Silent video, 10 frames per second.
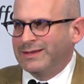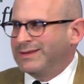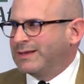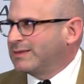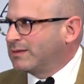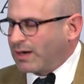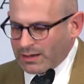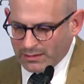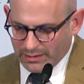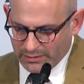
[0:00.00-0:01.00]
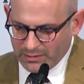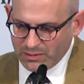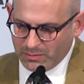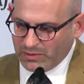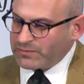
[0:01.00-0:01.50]
that it's entirely
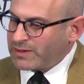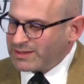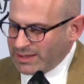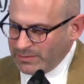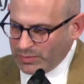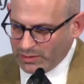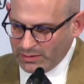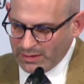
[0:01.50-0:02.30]
unusable. For example,